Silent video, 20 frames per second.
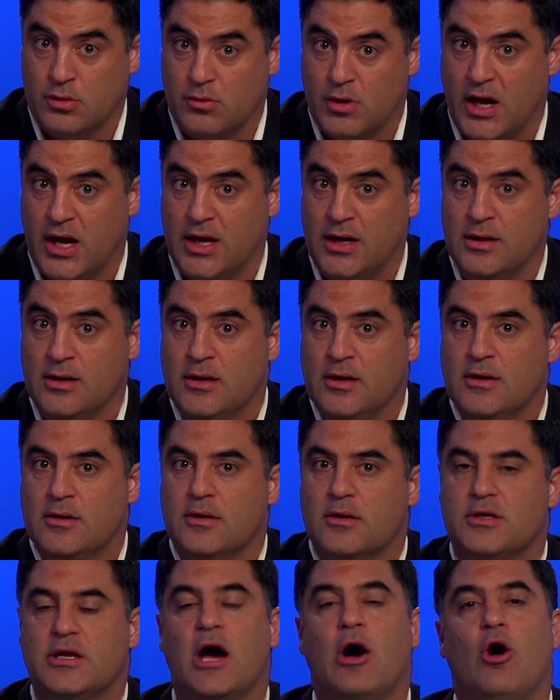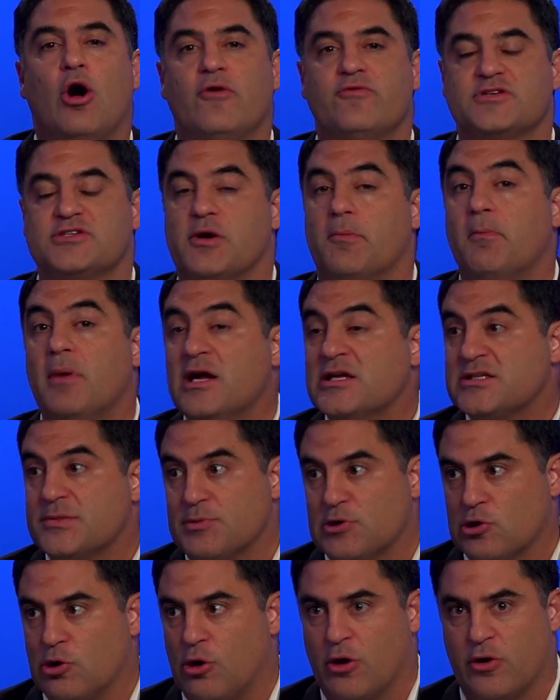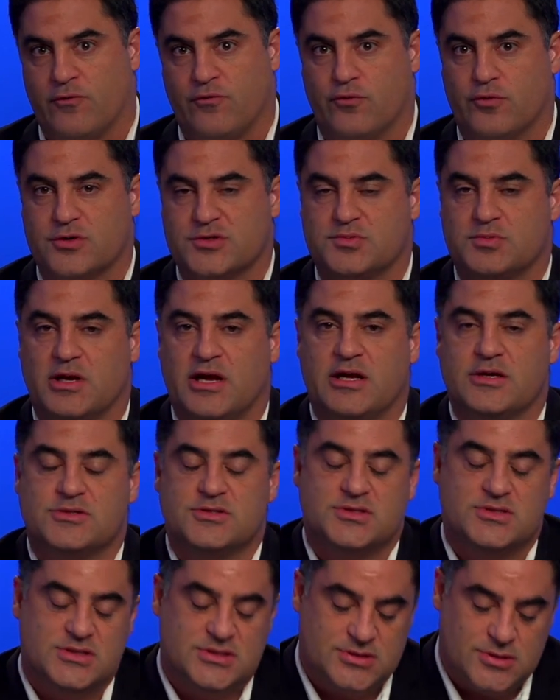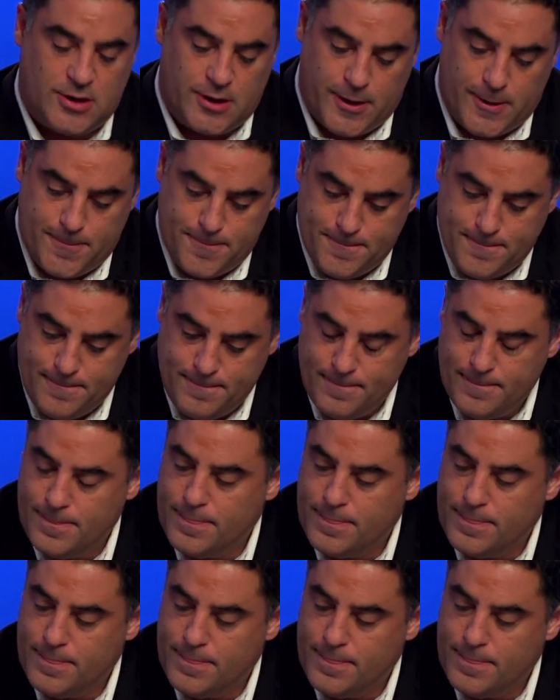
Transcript: right? Now all of a sudden, multiple law enforcement yeah. agencies. Well, right. we thought for a